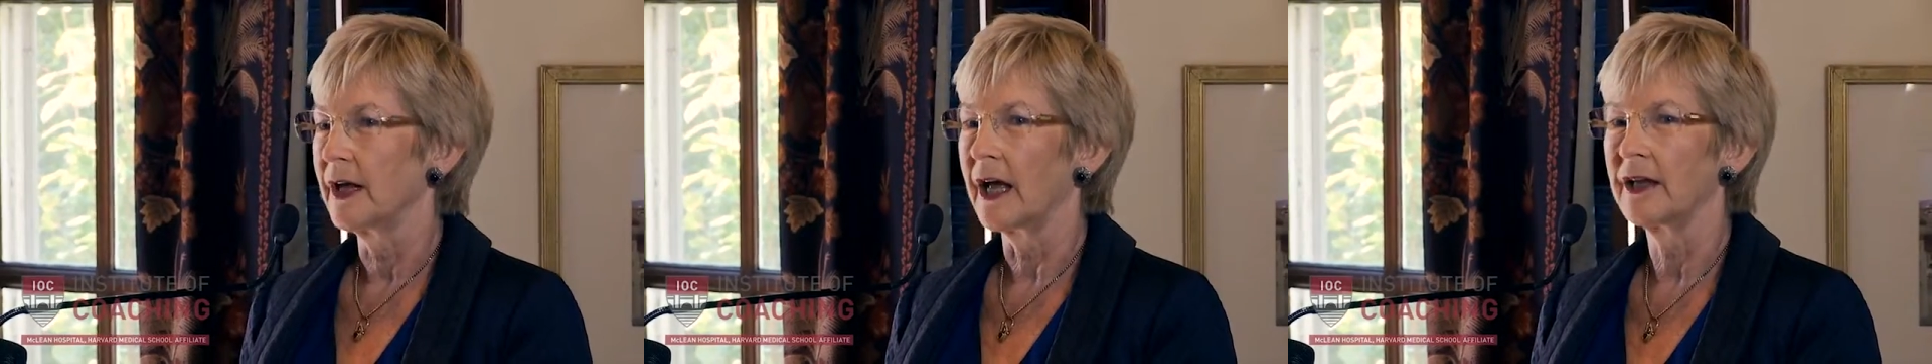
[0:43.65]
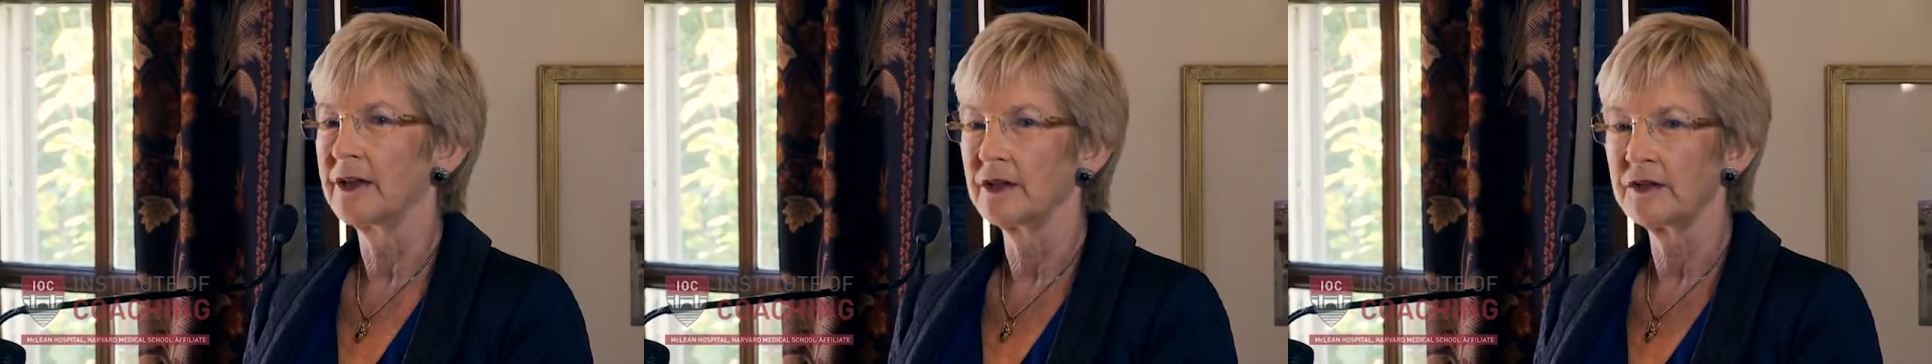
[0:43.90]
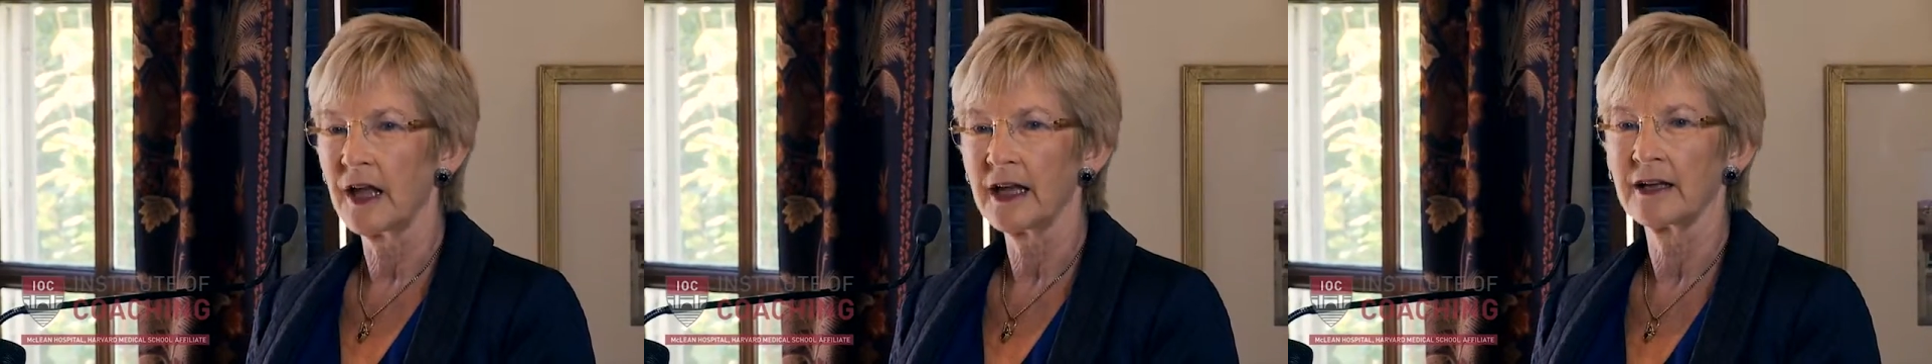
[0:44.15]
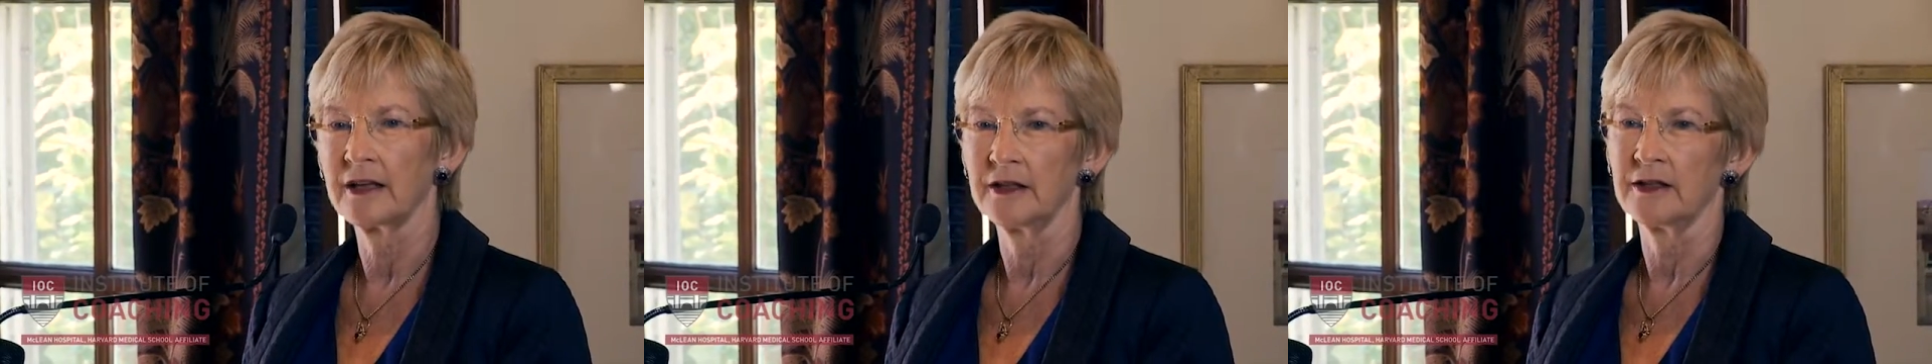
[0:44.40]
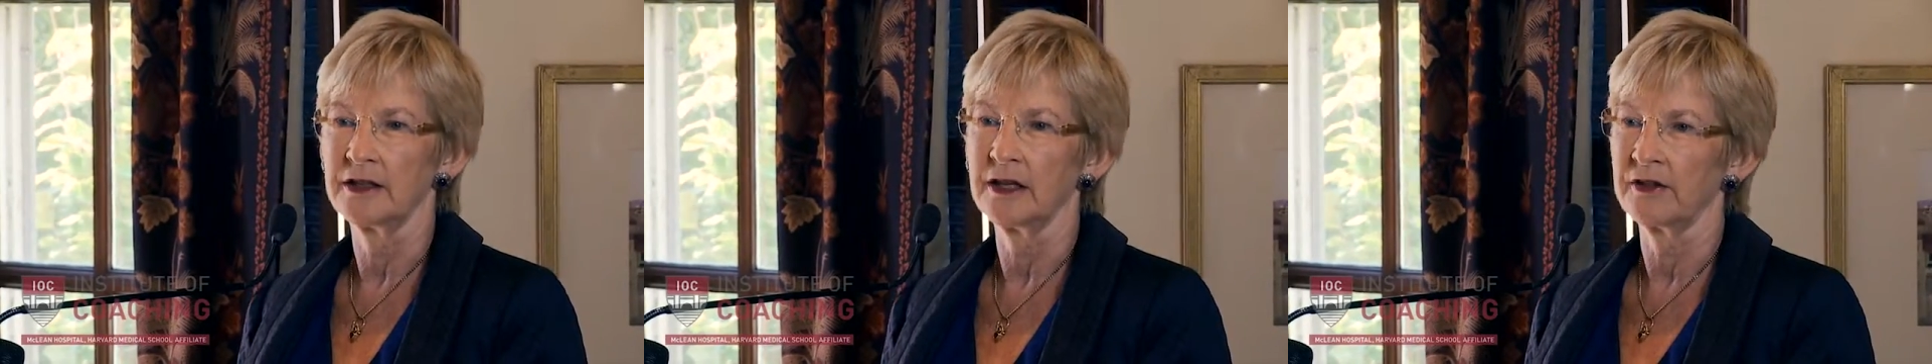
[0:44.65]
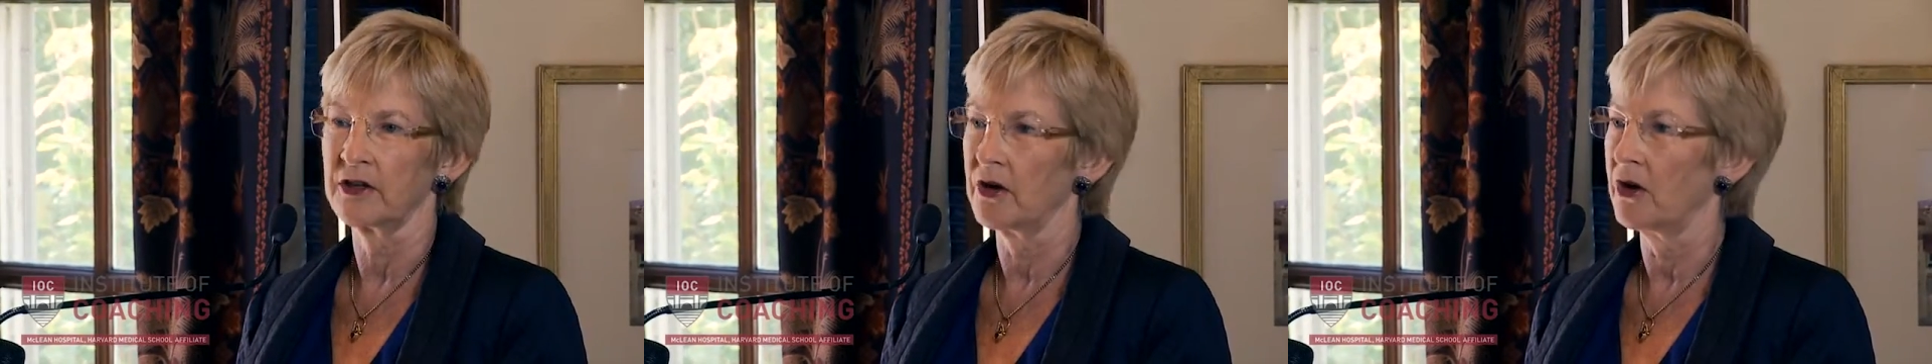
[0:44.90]
and the second
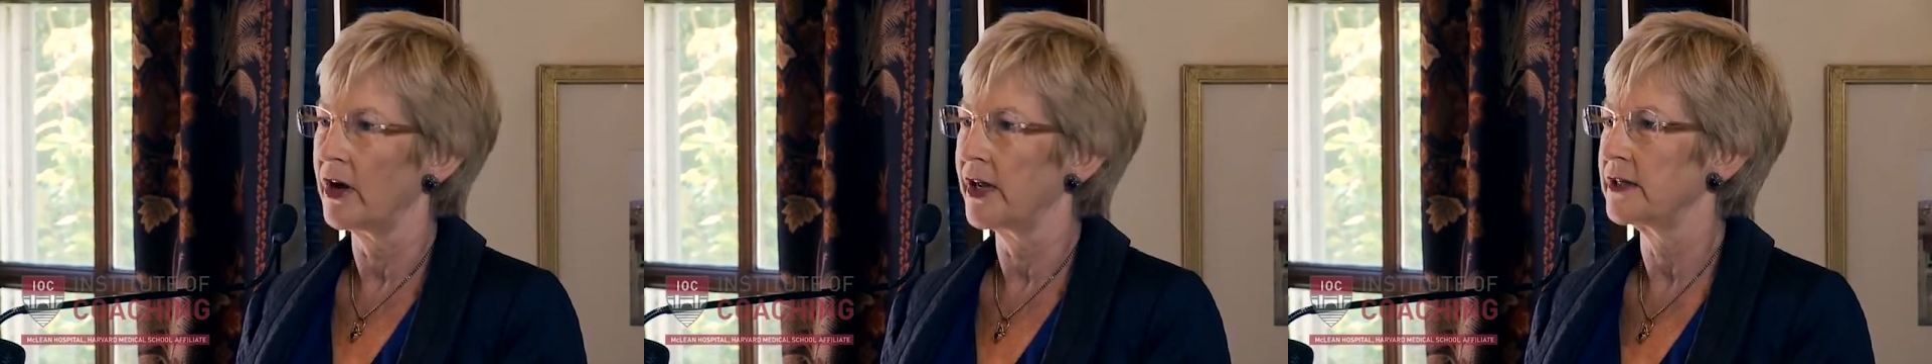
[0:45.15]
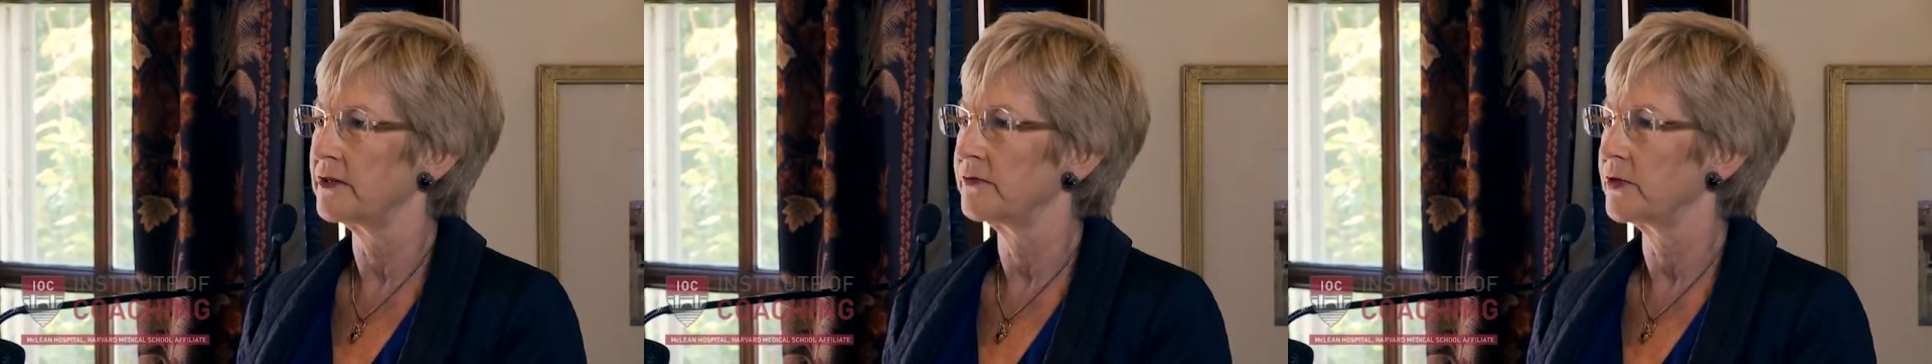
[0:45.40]
is a guide